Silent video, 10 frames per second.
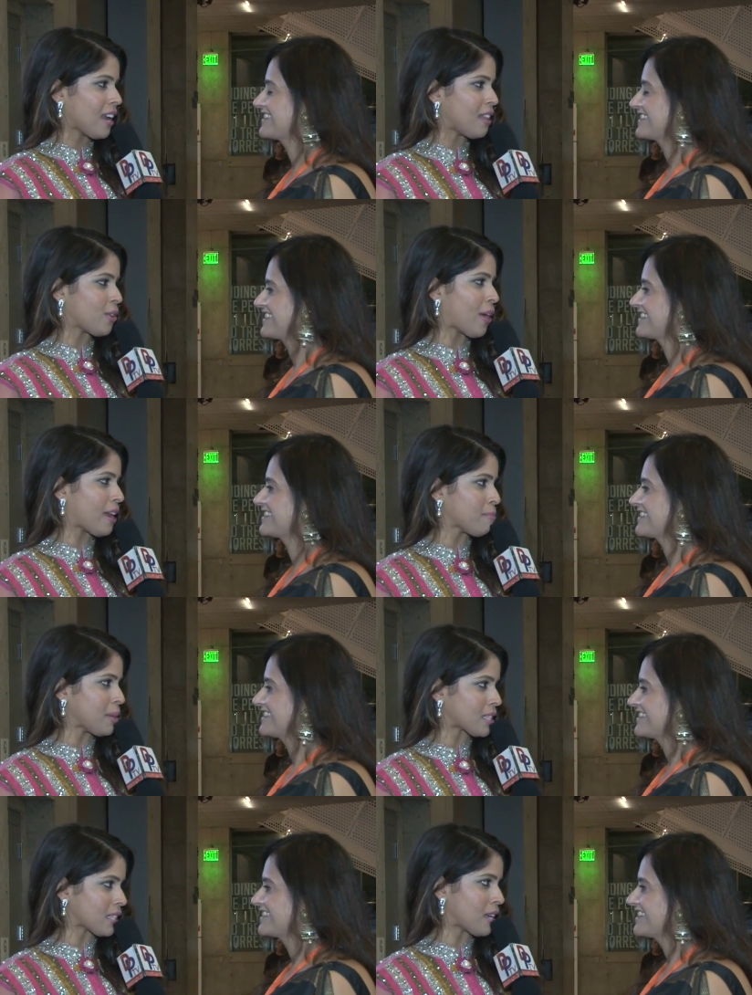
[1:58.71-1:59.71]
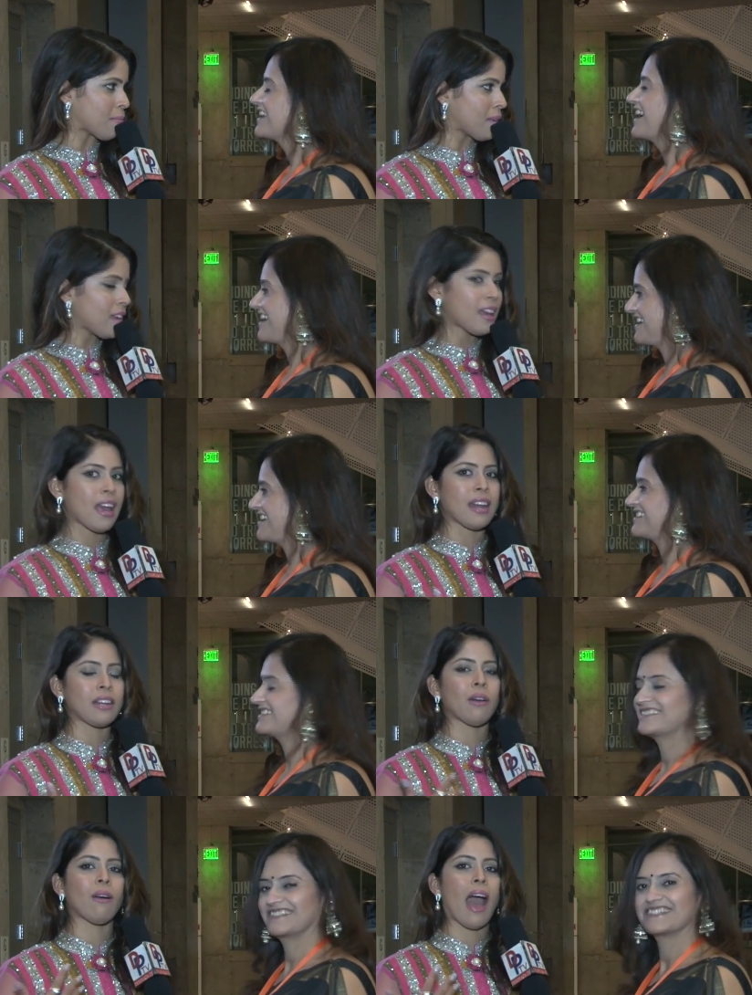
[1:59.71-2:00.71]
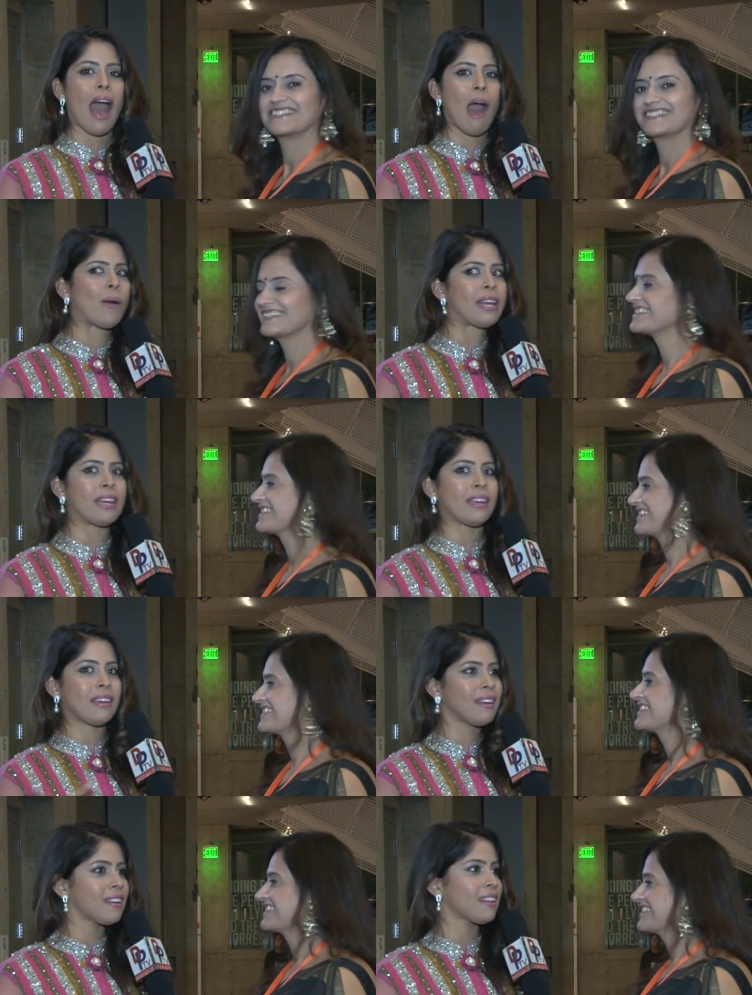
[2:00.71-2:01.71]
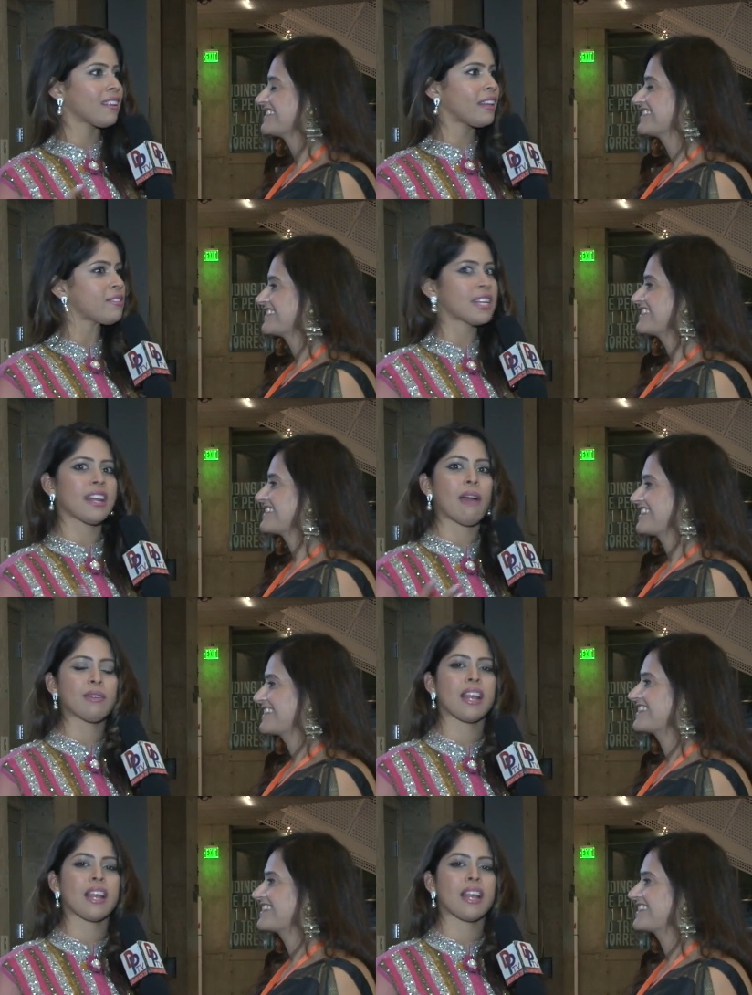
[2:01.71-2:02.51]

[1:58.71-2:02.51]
Speaker 1: Hindu and Muslim, uh-huh. and, you know, how he lives and how his